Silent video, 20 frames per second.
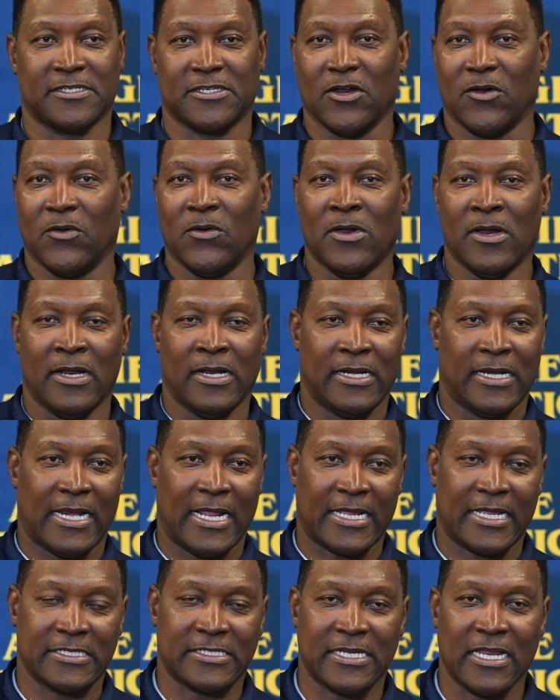So,
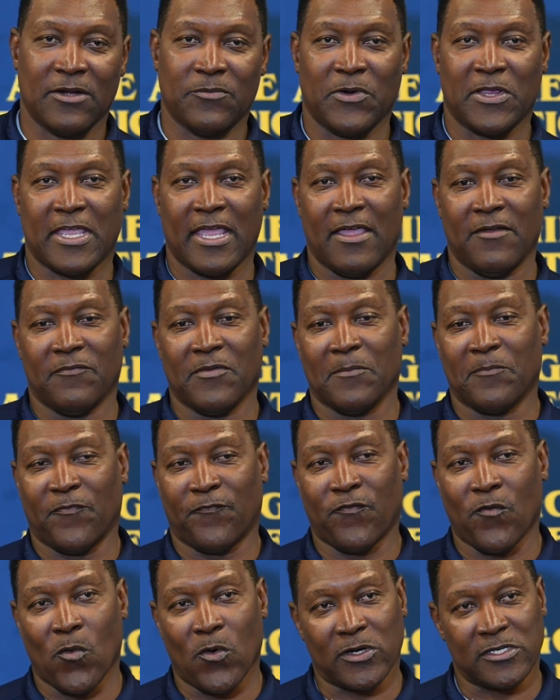like I said, we gave up
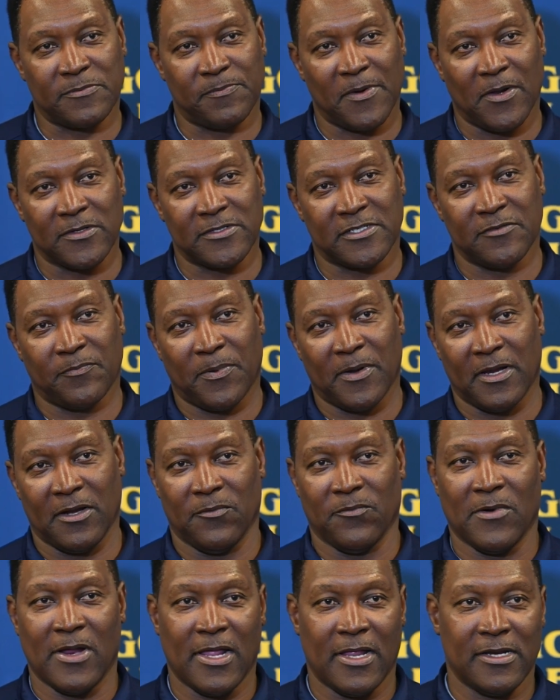four explosive
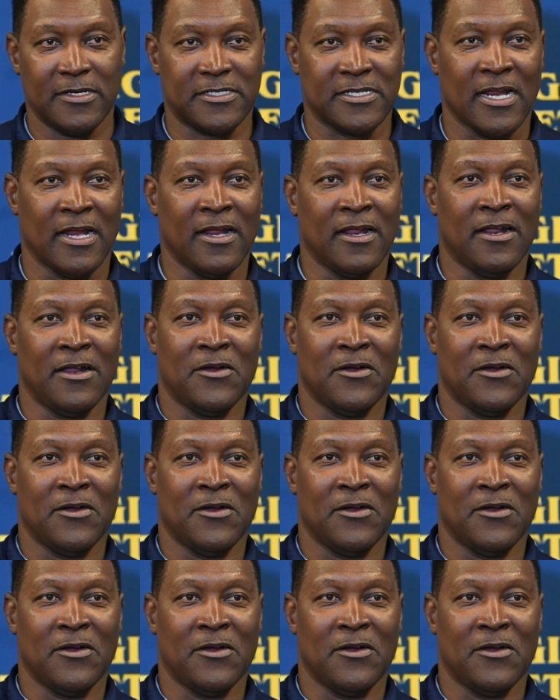play runs.